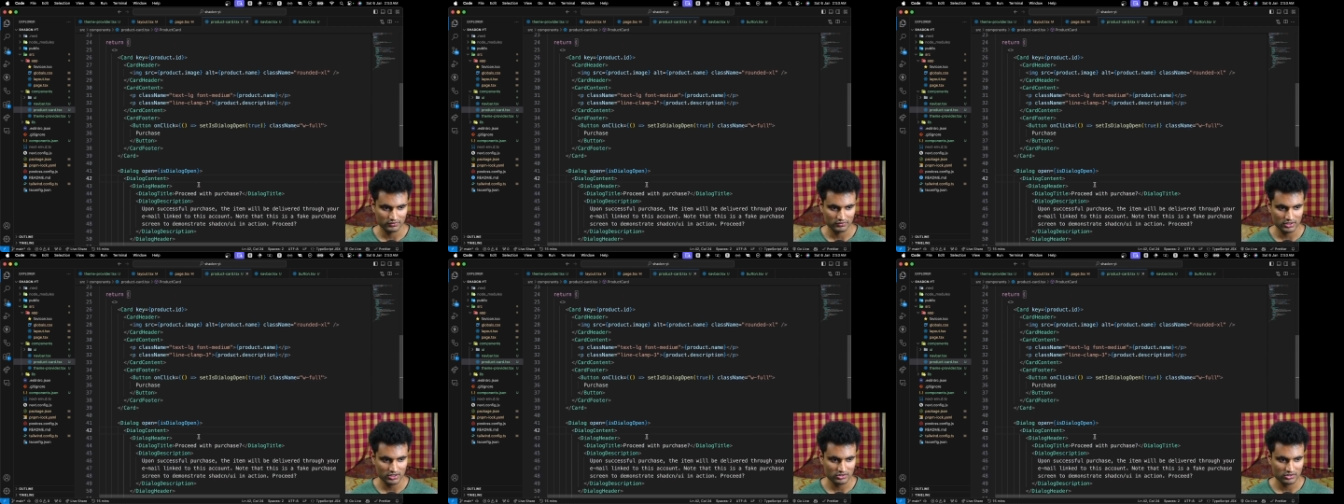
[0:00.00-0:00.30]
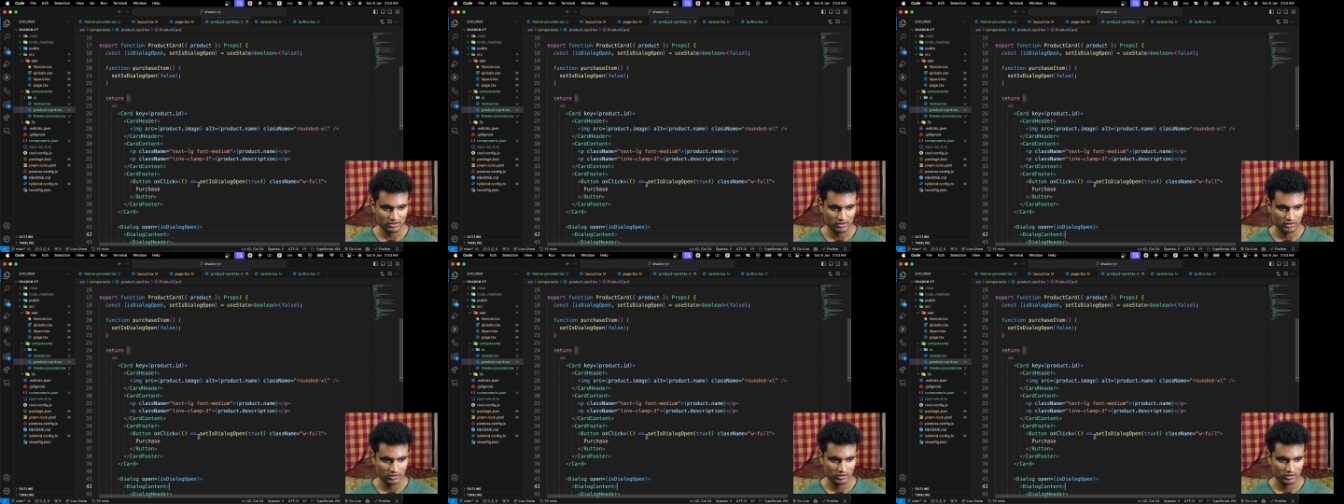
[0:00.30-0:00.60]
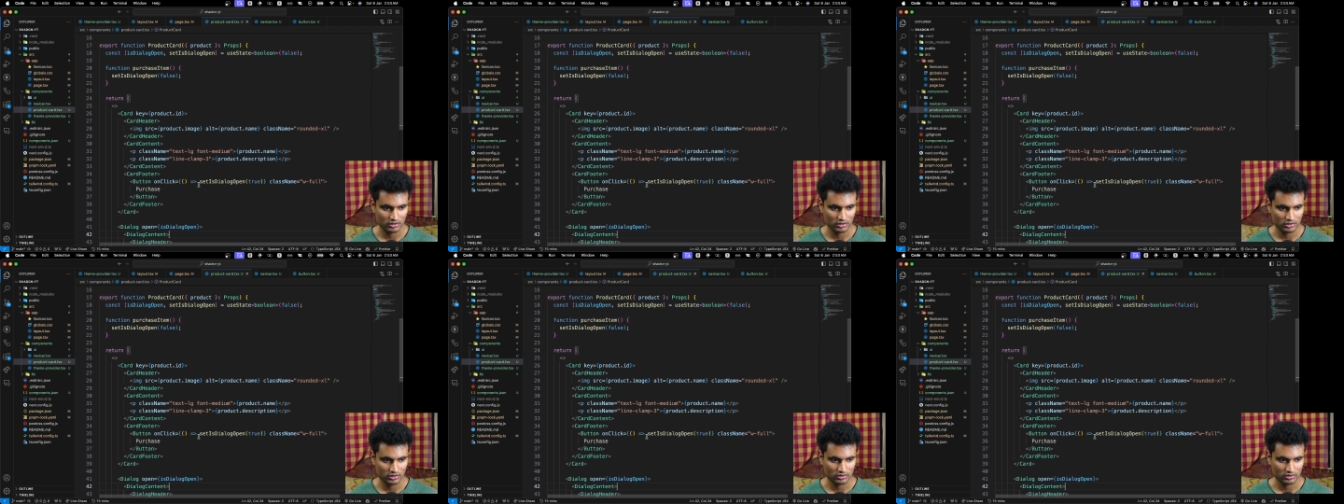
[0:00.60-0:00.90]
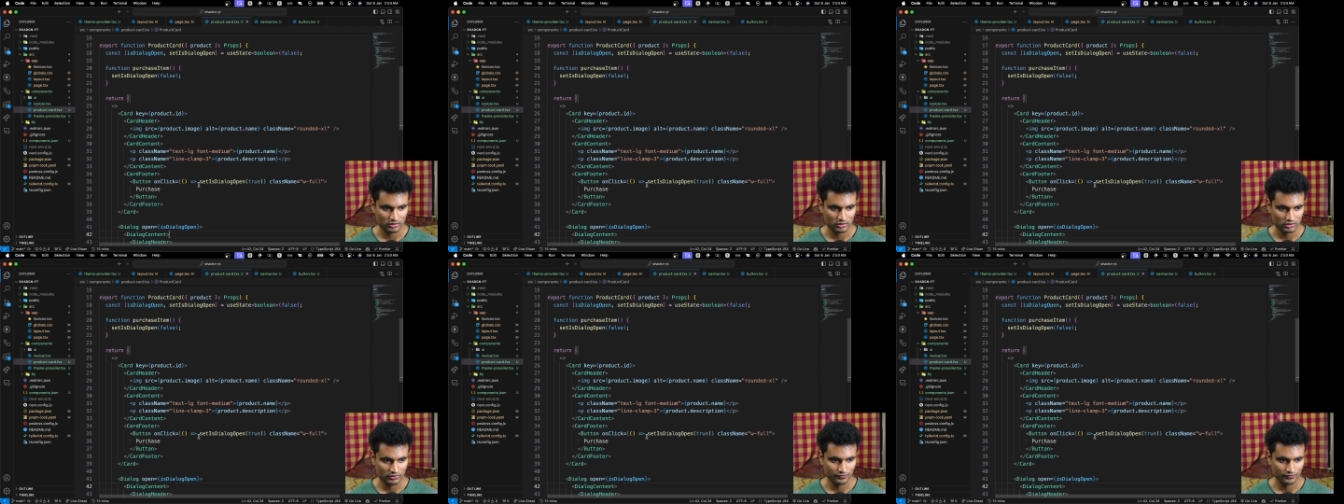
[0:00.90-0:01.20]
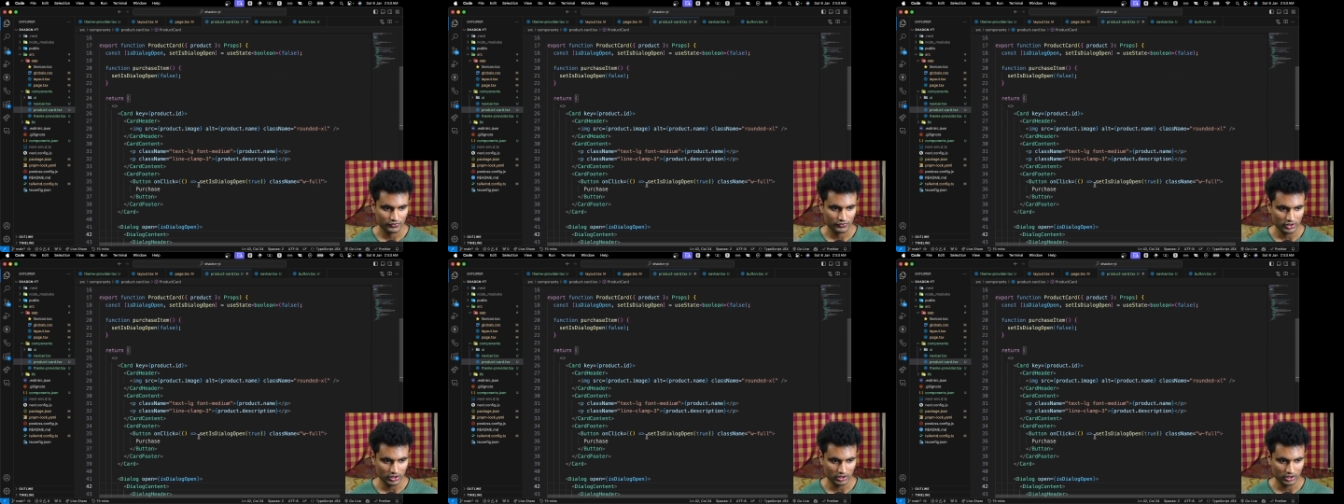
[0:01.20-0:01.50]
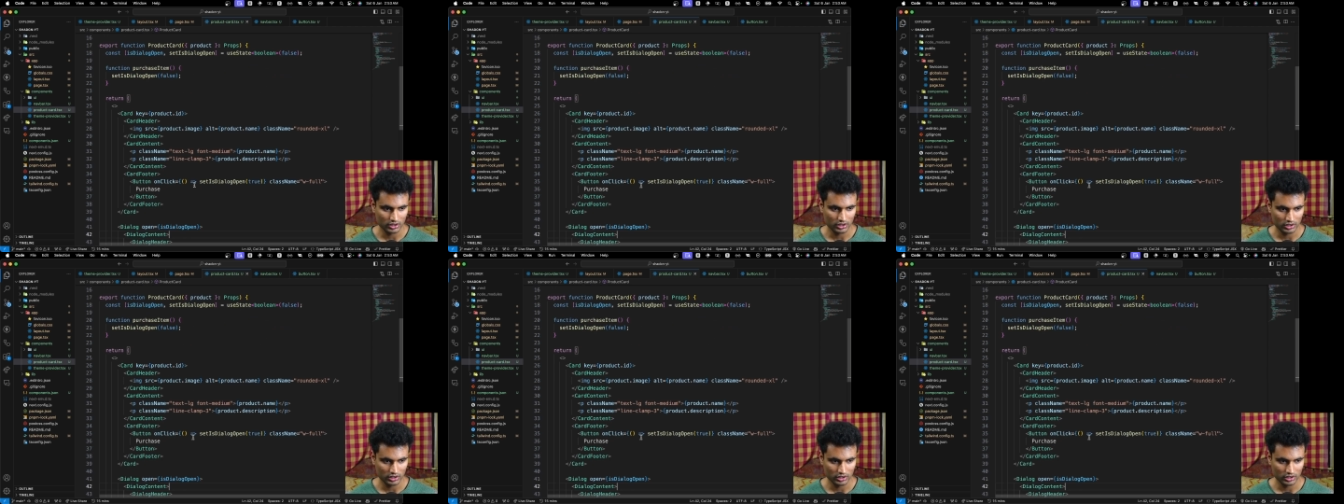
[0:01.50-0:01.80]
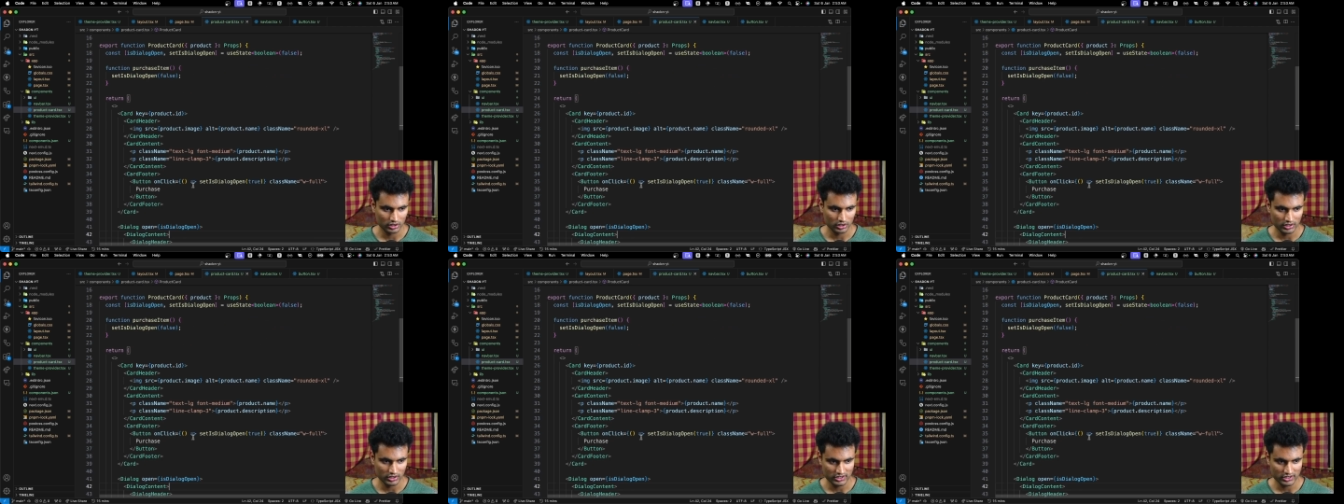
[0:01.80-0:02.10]
this.
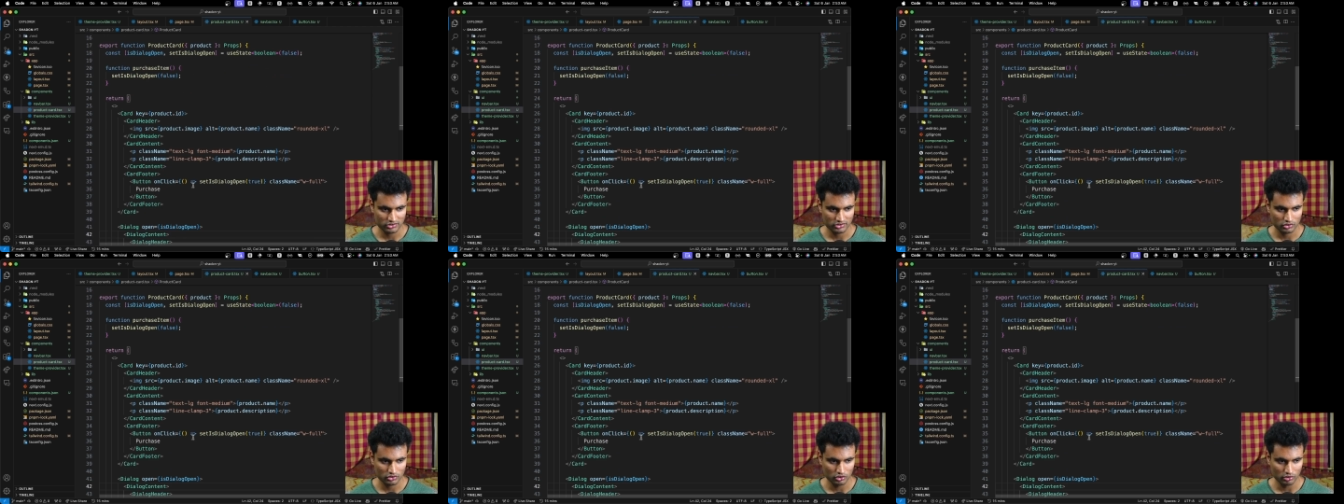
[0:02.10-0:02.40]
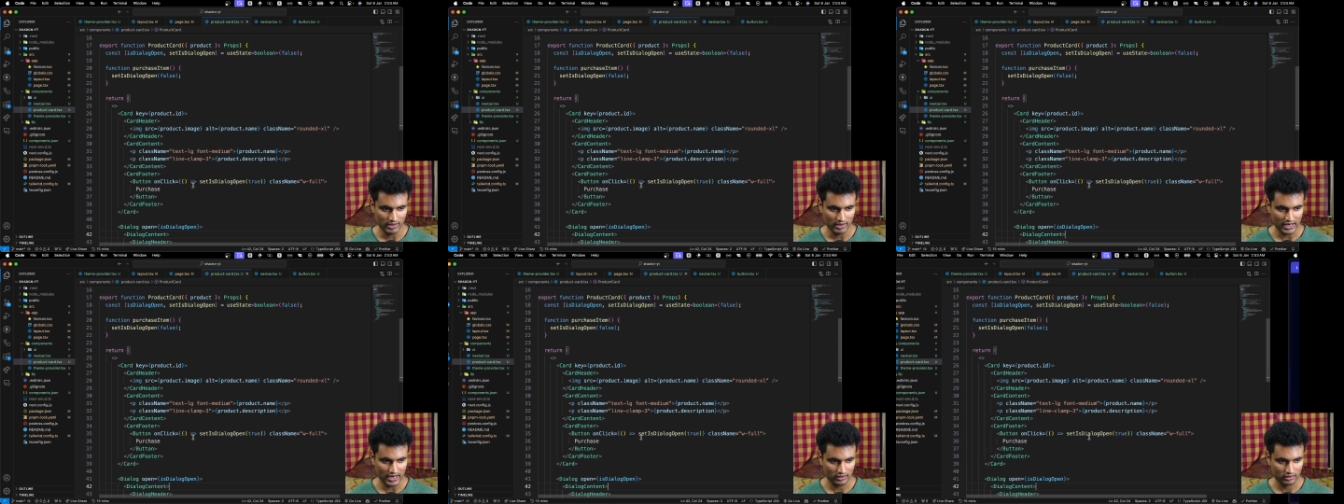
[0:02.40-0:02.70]
Let's go back